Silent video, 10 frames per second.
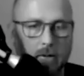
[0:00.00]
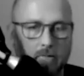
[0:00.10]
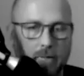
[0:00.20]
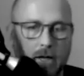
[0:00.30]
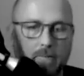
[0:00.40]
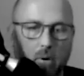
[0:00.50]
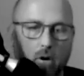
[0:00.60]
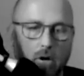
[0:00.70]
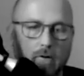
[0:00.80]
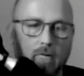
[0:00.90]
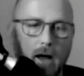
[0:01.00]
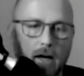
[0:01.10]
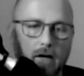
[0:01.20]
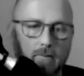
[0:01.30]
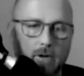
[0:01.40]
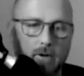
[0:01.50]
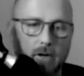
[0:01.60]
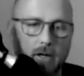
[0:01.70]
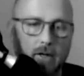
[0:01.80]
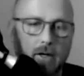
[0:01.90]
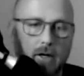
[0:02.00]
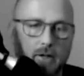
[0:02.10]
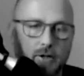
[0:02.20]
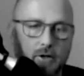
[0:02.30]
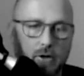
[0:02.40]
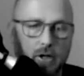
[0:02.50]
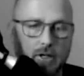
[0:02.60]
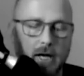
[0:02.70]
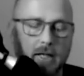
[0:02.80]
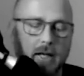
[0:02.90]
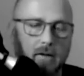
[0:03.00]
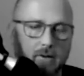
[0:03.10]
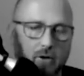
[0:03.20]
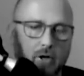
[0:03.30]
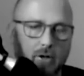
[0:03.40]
be part of that community so you can take that learning,